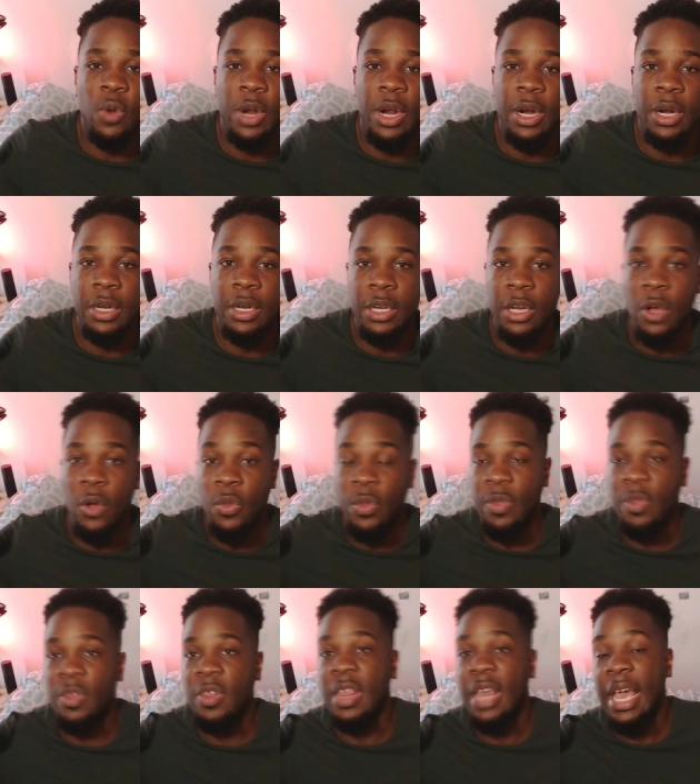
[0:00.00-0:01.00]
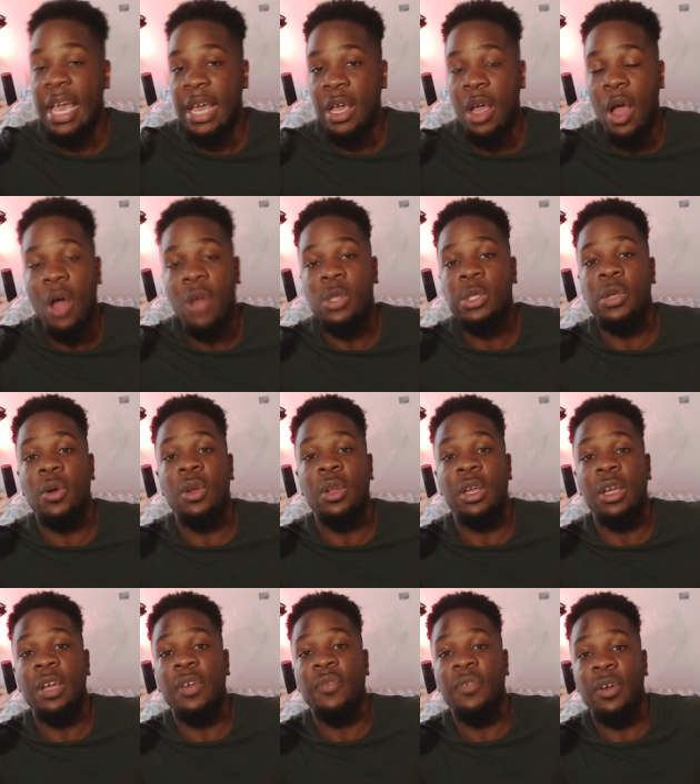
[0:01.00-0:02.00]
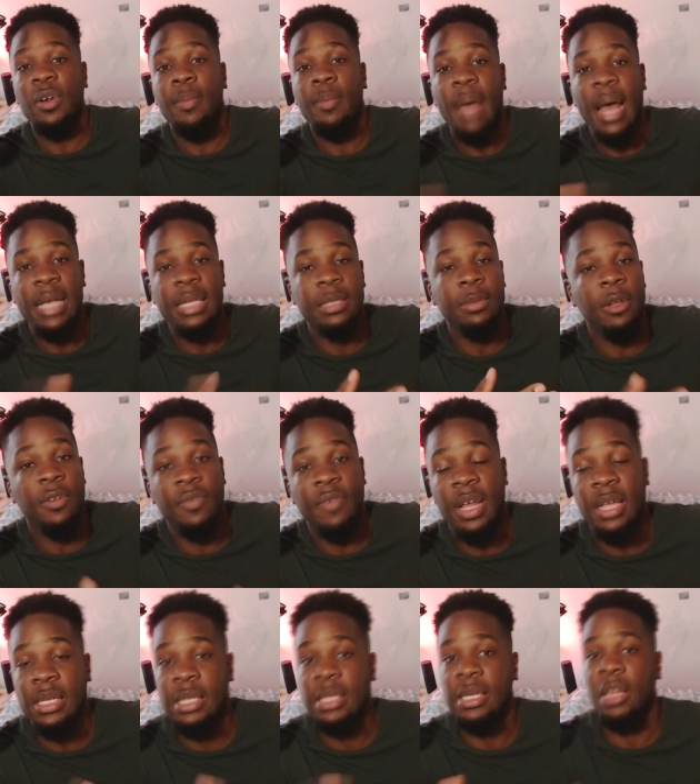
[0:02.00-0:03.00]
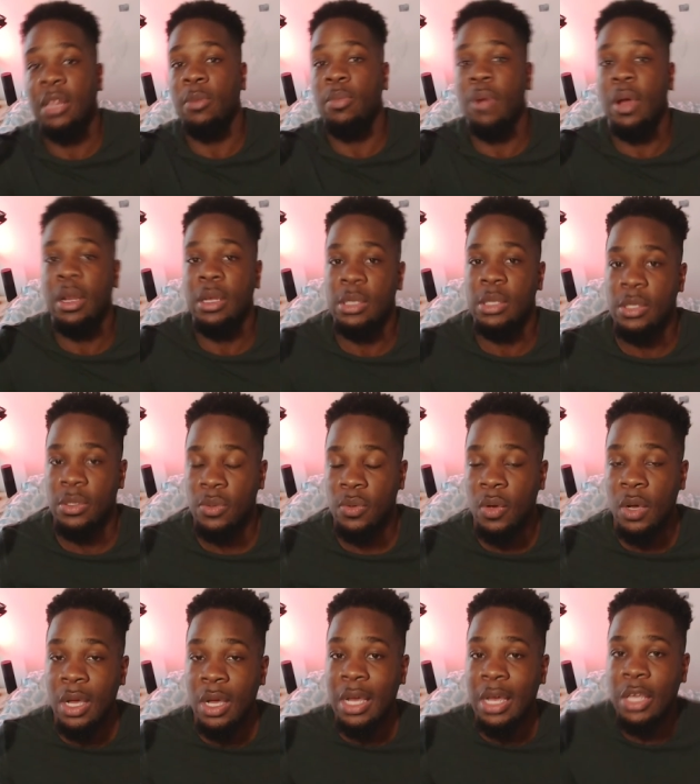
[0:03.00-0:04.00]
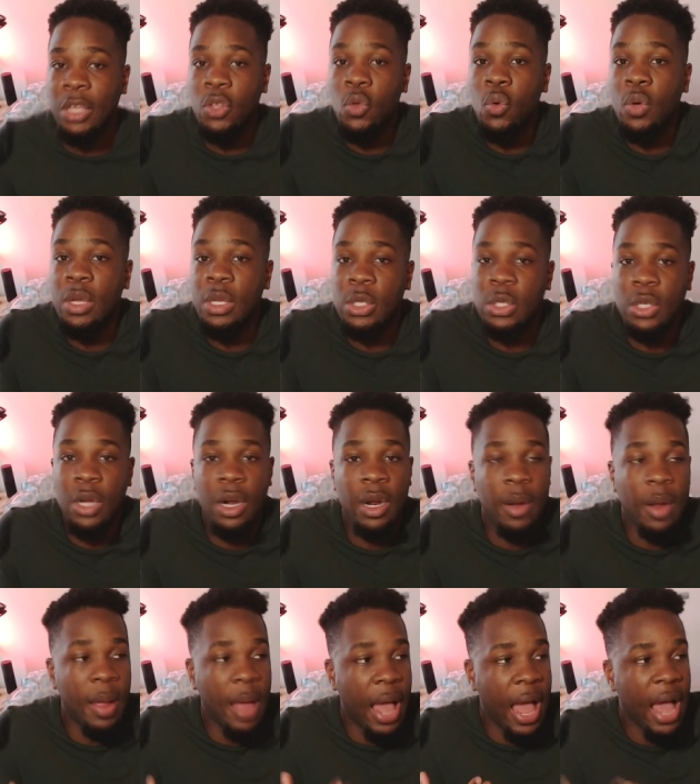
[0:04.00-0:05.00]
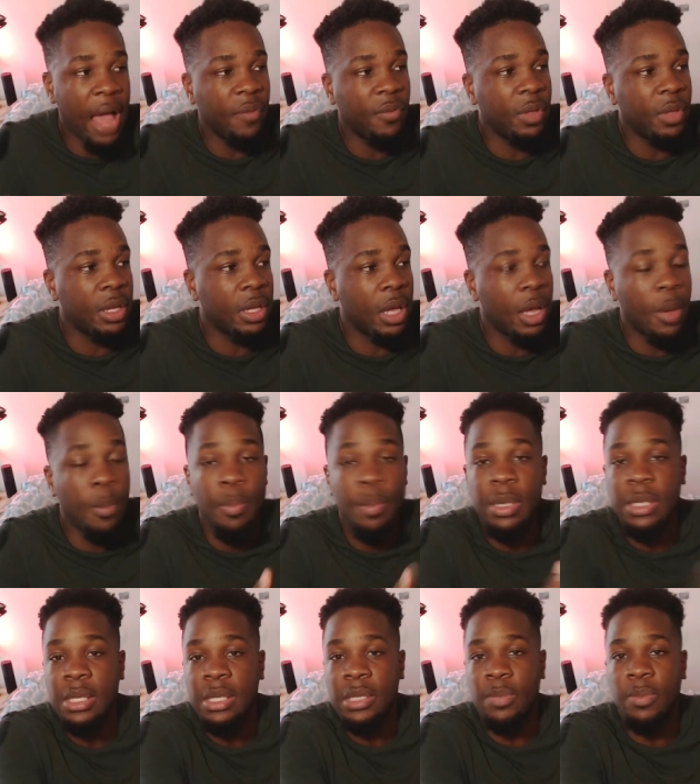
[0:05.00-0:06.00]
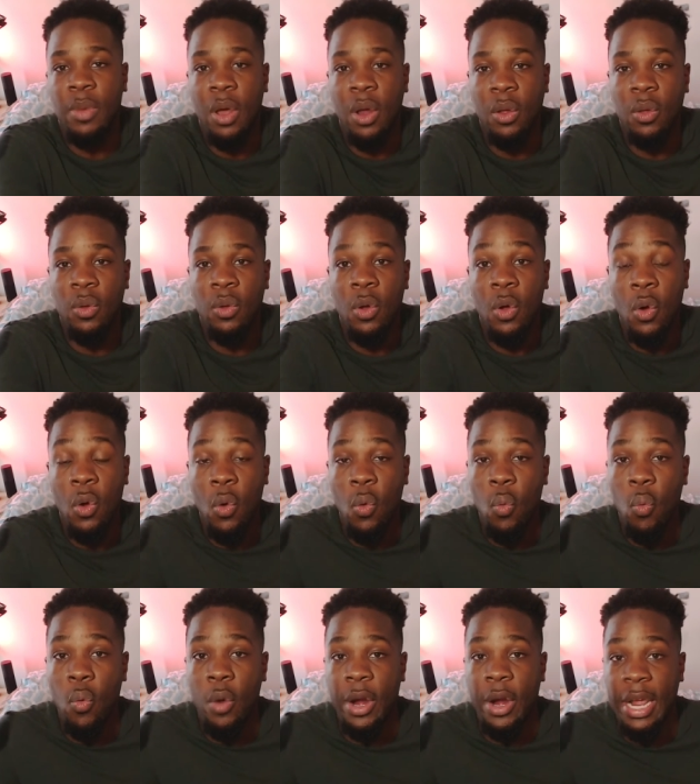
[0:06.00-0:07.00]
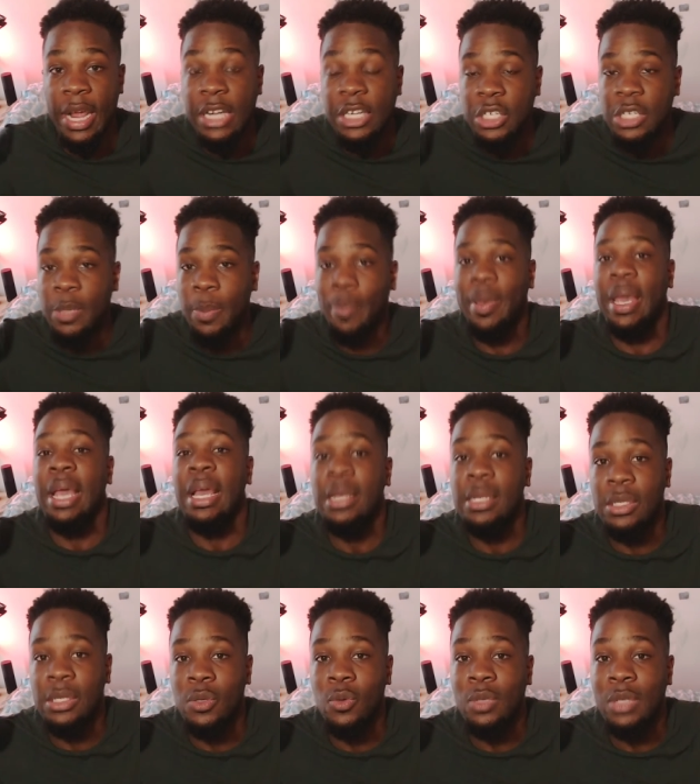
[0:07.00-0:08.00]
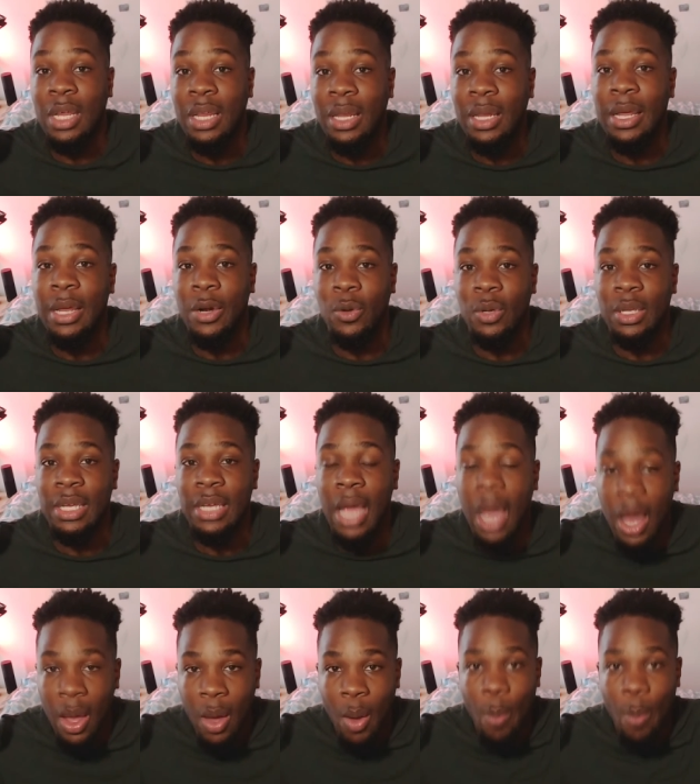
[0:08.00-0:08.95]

where, you know, they also are looking for basketball fans to sell their products to. You can start having a business model where it just pays you to literally